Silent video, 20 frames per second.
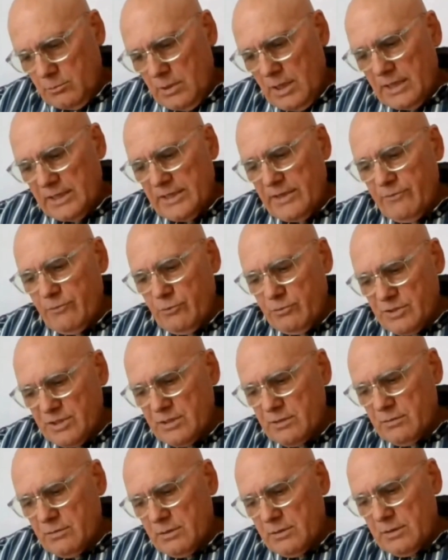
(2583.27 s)
I'll give you
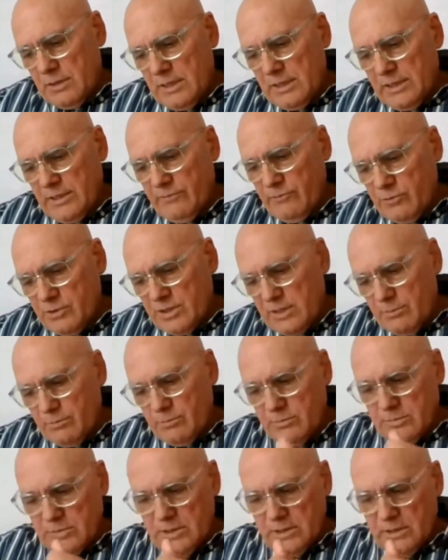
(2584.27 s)

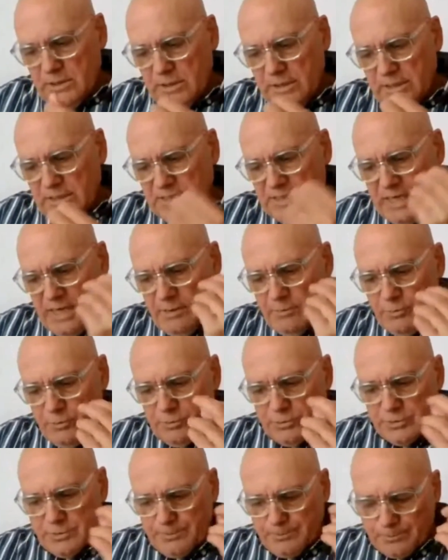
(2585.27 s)
some
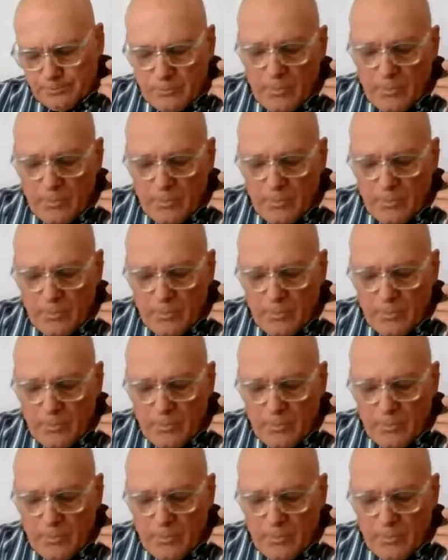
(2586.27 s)
examples.